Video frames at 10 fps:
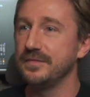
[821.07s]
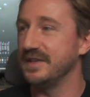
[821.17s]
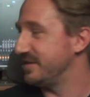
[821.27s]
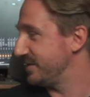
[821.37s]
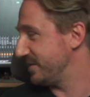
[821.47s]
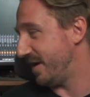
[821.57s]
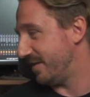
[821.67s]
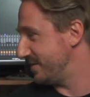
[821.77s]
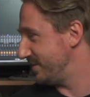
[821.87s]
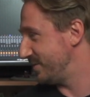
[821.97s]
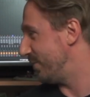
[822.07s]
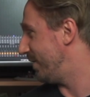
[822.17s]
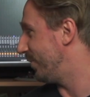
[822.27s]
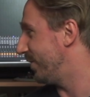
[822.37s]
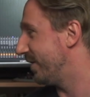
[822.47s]
This is
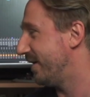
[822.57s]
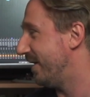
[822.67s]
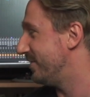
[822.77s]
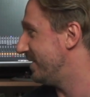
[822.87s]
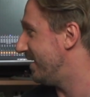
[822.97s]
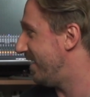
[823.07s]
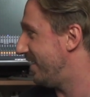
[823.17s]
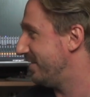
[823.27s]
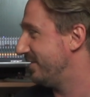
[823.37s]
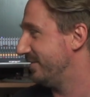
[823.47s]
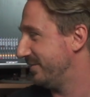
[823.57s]
where I work every day.